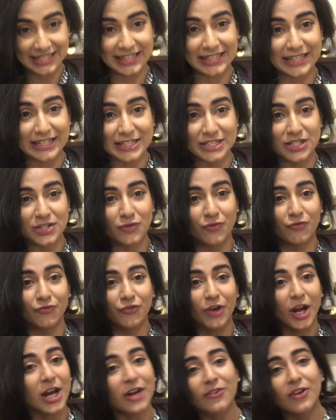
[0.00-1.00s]
it is
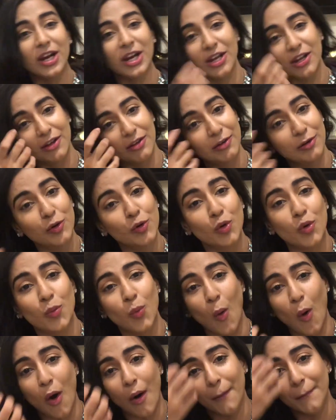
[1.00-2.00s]
very, very
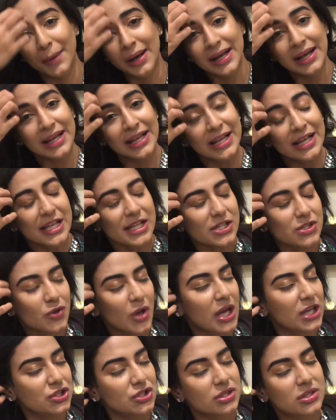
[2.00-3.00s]
lukewarm,
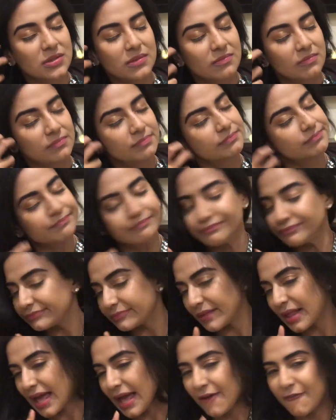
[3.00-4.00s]
so I just
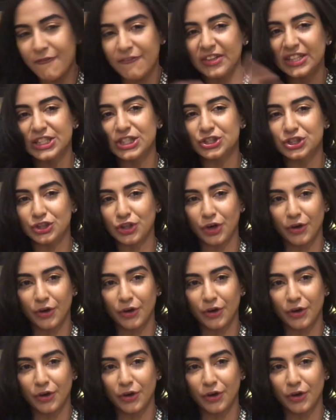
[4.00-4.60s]
finished it